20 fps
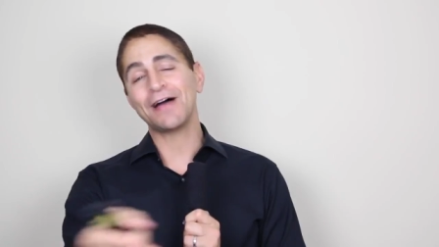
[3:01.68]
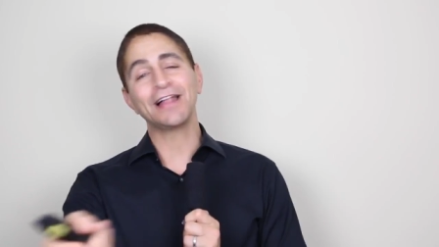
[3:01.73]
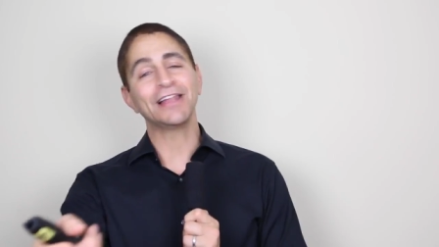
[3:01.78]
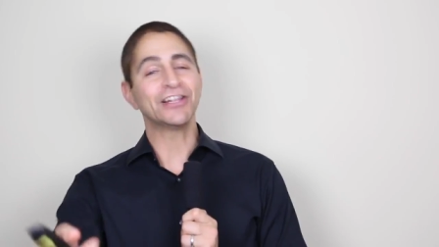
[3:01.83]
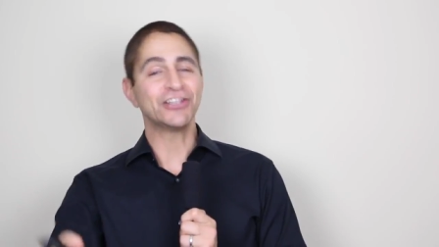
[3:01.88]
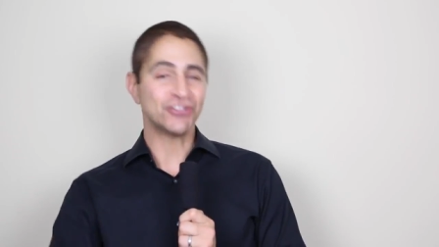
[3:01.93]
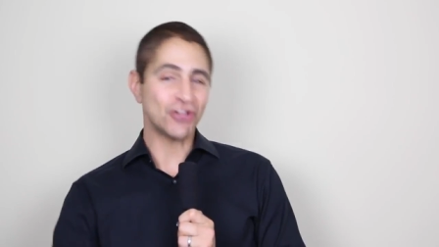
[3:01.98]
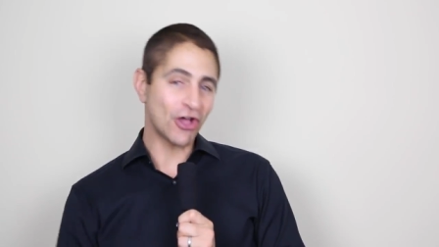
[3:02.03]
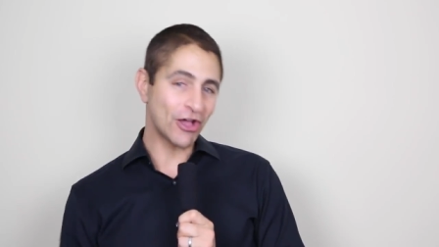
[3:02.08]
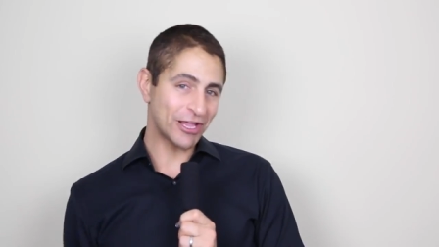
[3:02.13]

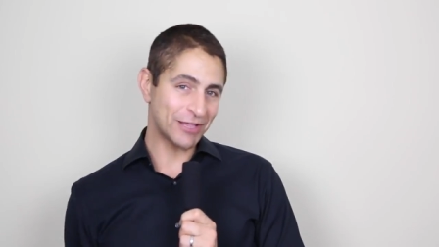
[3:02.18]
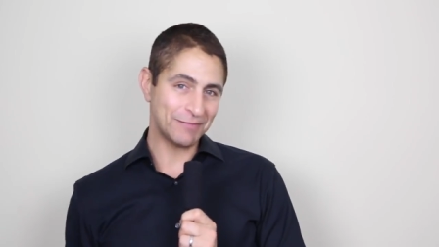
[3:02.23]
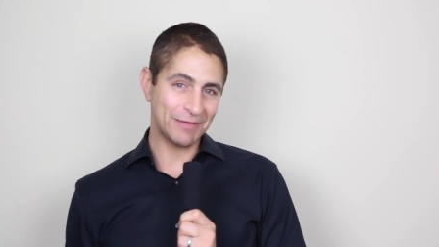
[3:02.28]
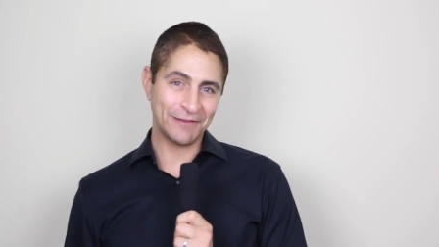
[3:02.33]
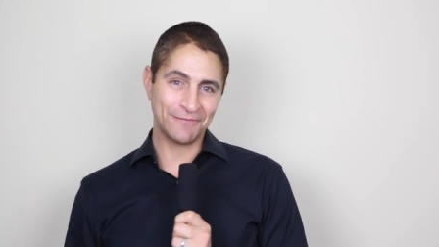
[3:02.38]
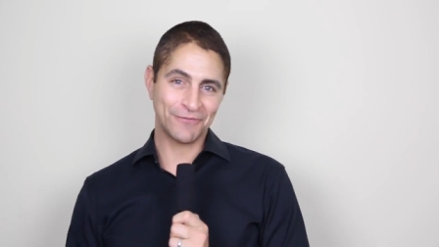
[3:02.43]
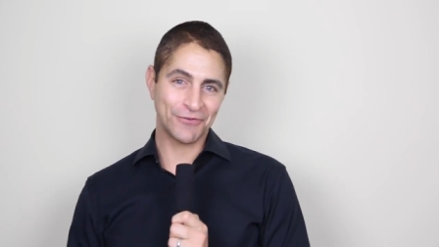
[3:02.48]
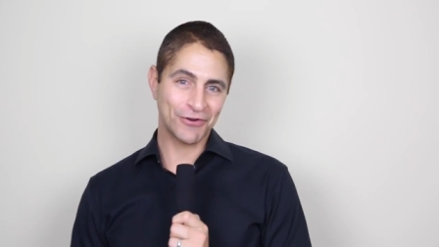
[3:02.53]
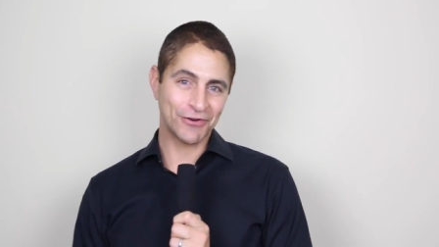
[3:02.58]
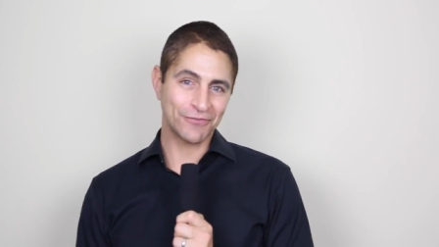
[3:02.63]
filing
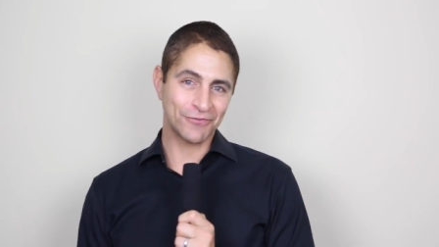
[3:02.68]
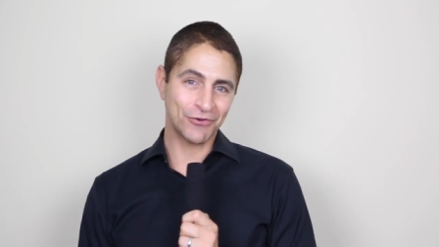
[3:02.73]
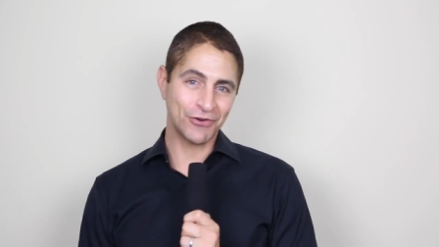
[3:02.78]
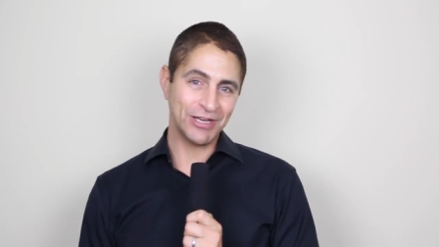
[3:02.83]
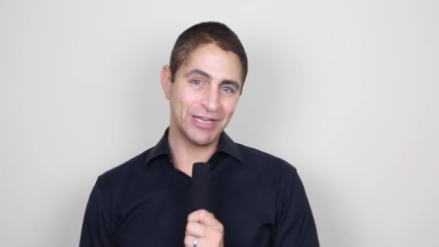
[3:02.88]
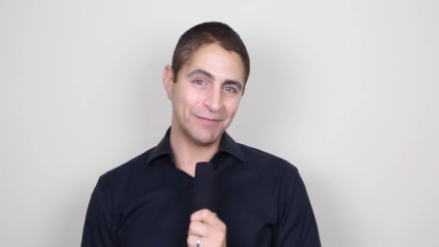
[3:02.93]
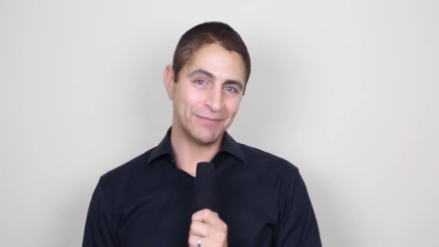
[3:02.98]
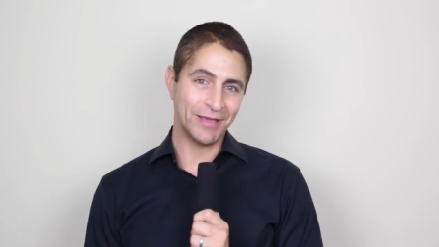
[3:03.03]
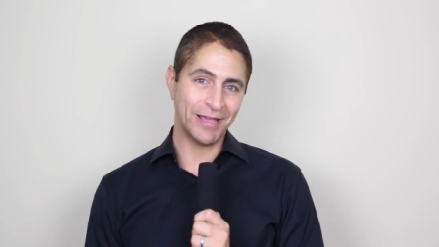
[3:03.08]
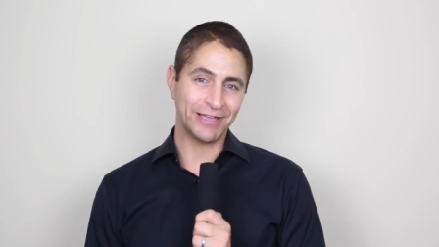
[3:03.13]
document for
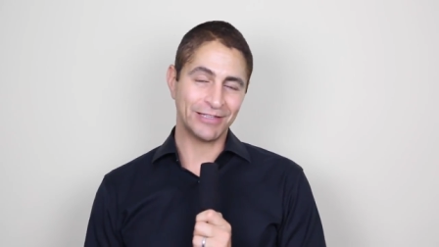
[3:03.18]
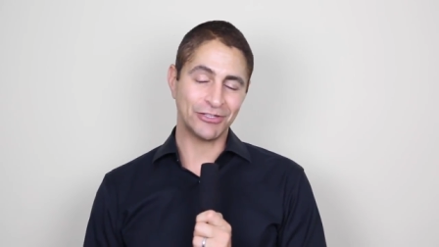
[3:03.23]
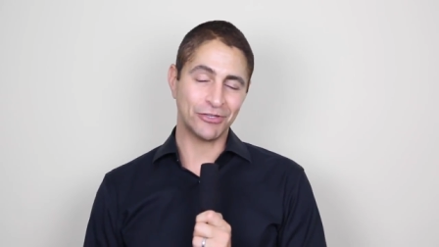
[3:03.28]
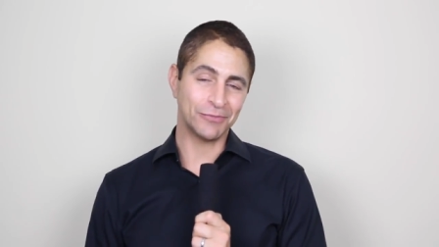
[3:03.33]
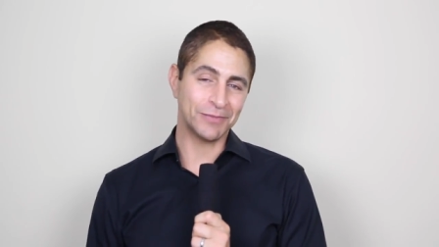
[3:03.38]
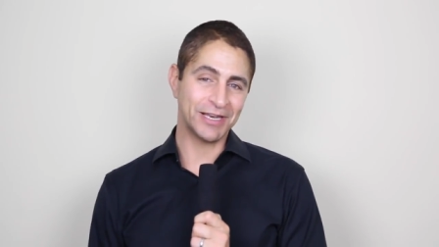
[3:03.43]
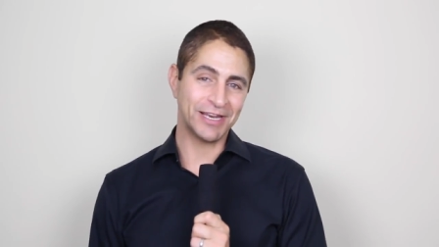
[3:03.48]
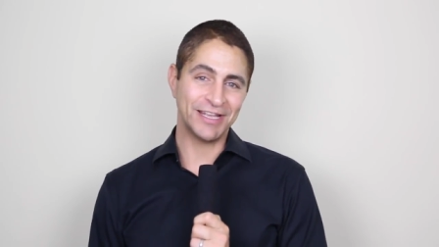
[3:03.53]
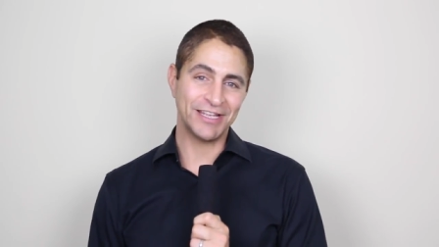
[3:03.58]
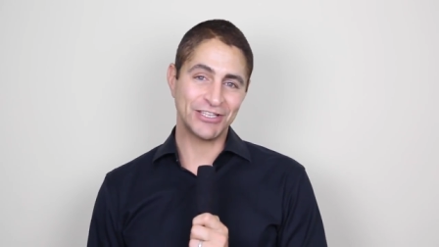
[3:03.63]
eBay, a
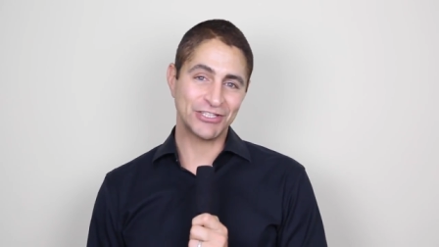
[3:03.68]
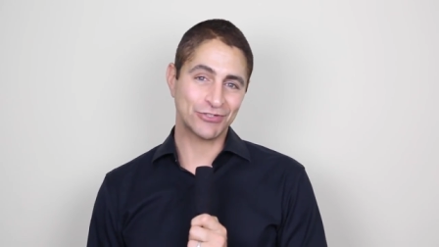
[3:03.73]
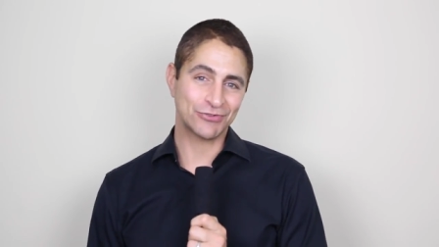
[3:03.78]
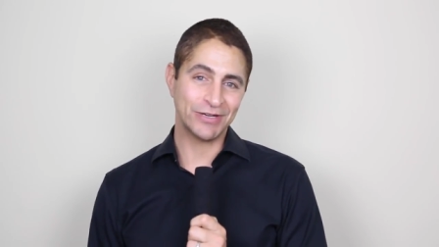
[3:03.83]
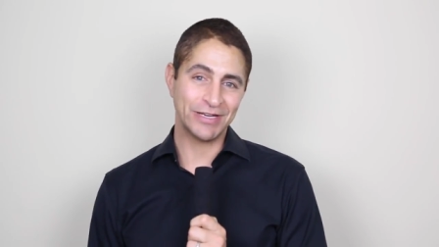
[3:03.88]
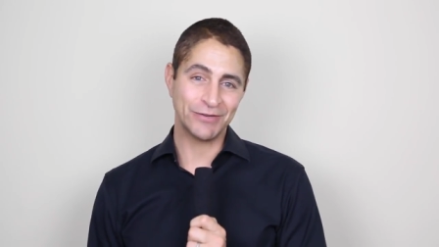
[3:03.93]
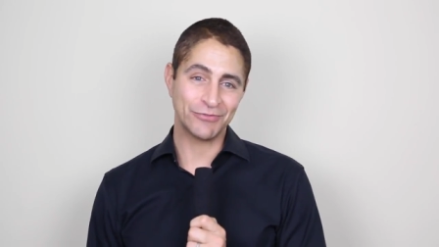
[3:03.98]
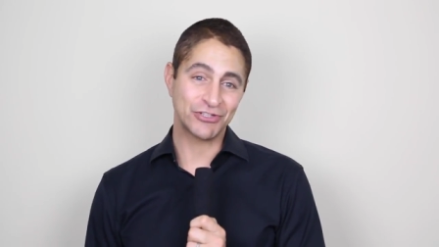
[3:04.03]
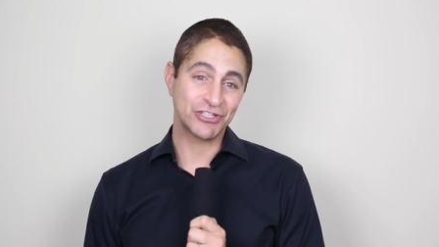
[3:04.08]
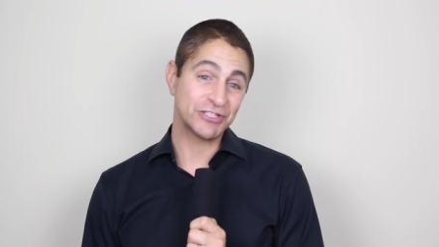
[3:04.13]
little bit of
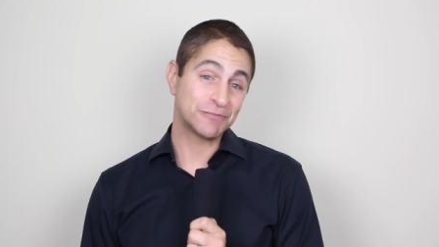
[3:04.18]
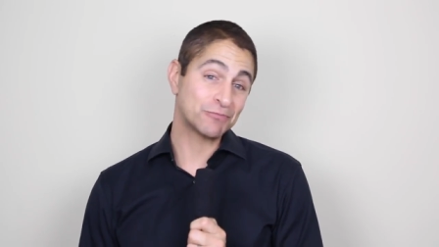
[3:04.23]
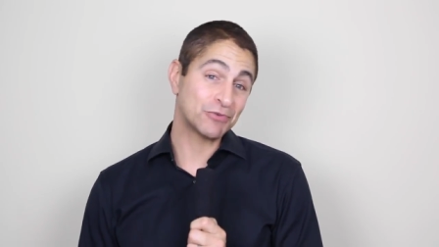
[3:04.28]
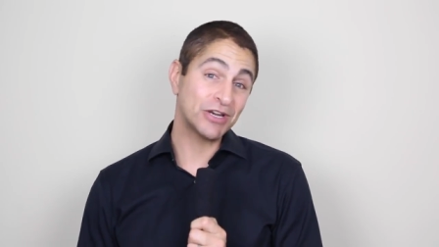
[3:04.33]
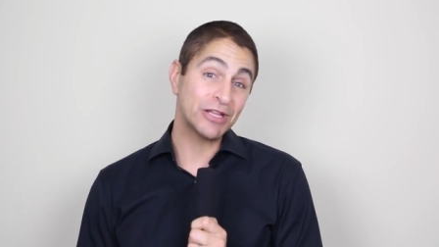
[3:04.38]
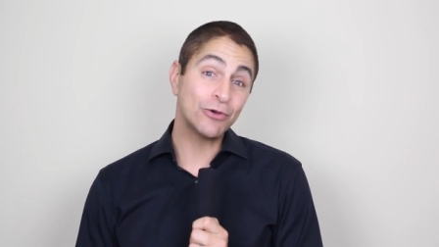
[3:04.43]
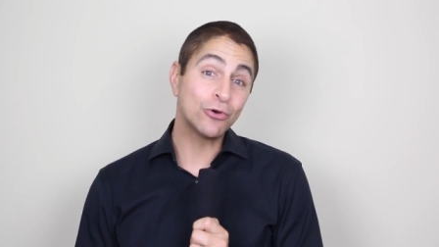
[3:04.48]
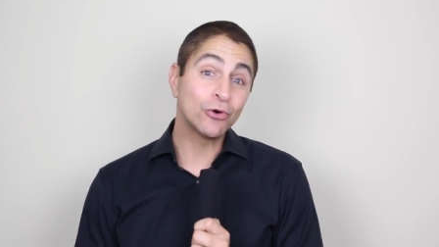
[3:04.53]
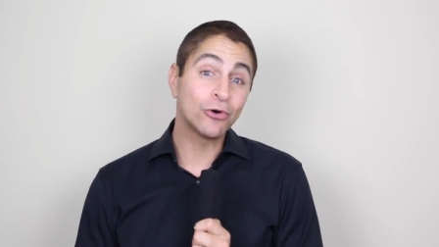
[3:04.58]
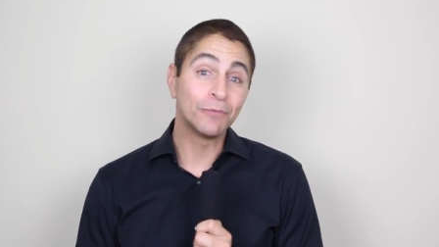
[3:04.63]
history, which is
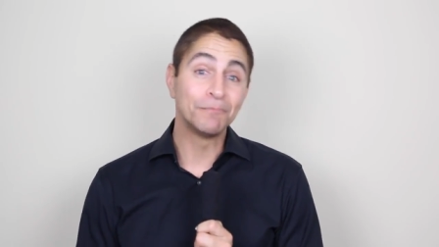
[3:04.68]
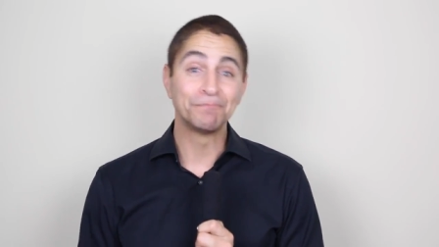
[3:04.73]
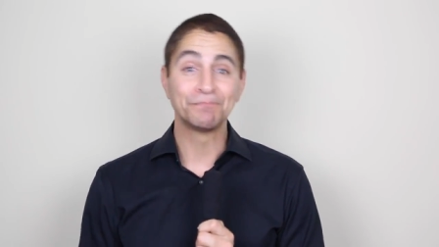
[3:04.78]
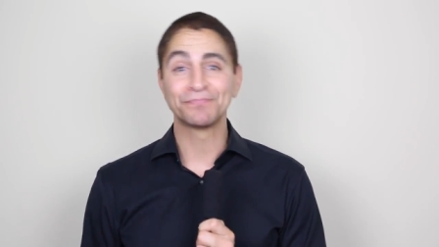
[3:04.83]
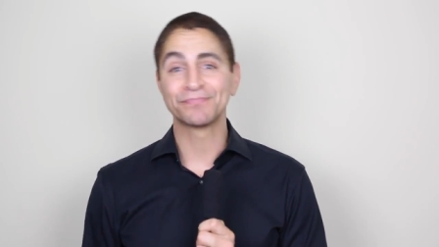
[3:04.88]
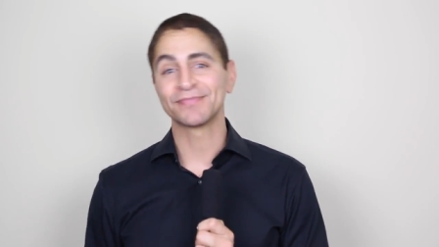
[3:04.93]
pretty cool.